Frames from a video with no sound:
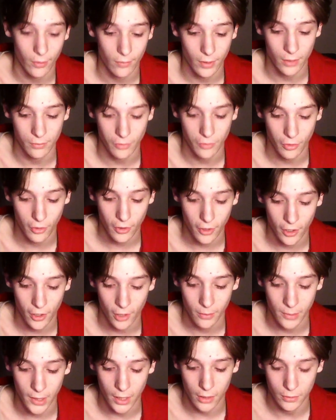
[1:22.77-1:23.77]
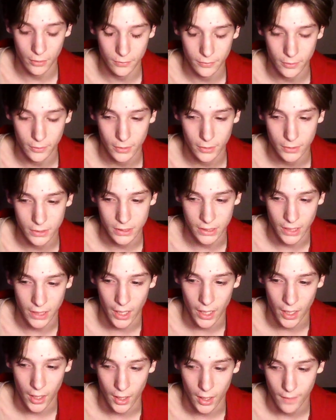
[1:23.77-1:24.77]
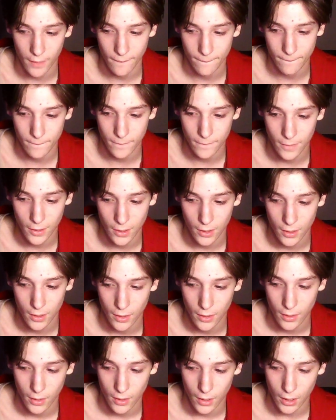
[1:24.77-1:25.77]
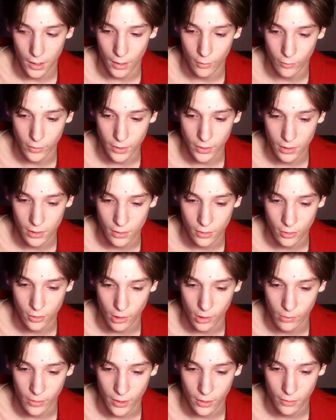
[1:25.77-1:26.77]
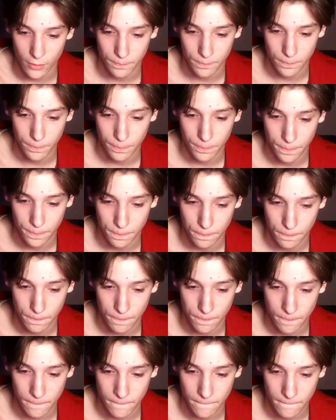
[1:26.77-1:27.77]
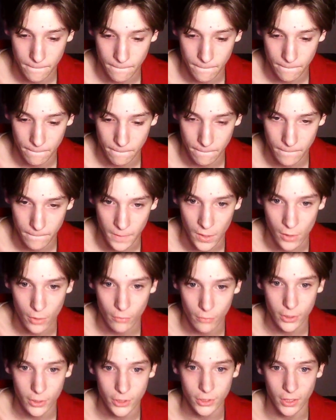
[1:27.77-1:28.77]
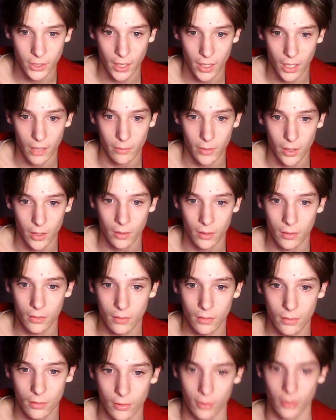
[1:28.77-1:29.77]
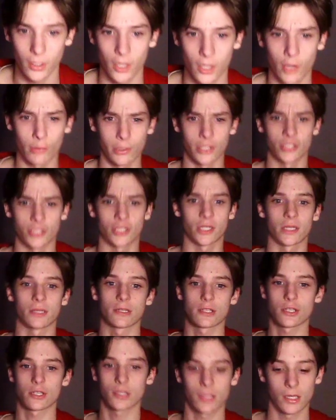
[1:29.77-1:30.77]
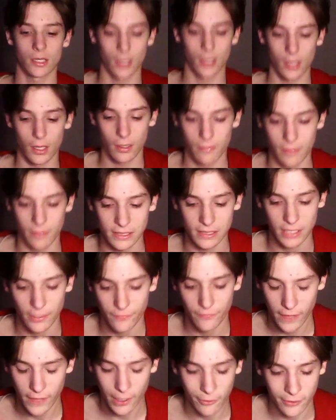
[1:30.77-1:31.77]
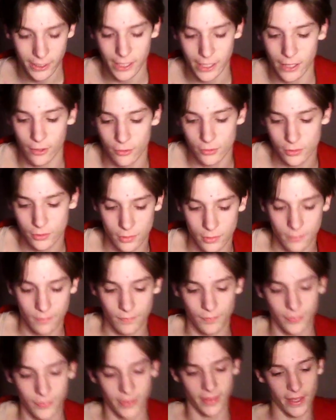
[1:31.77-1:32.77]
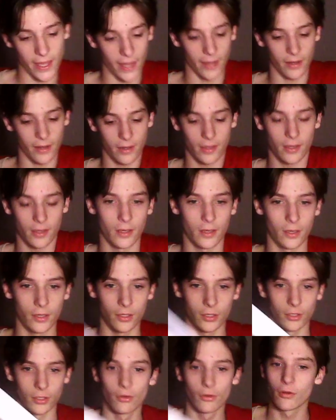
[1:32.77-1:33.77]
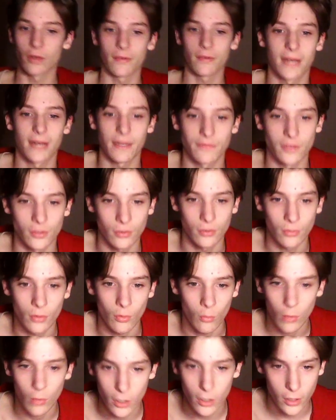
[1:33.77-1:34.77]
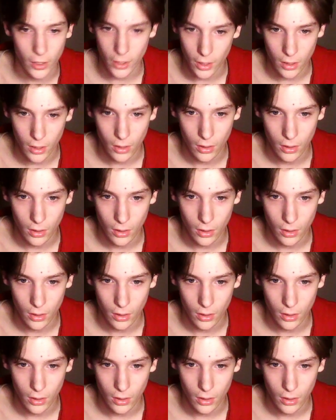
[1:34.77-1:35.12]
I'm talking about today. I wanted to talk about the equation that I made, or equations, because I found out that you don't even have to do the work.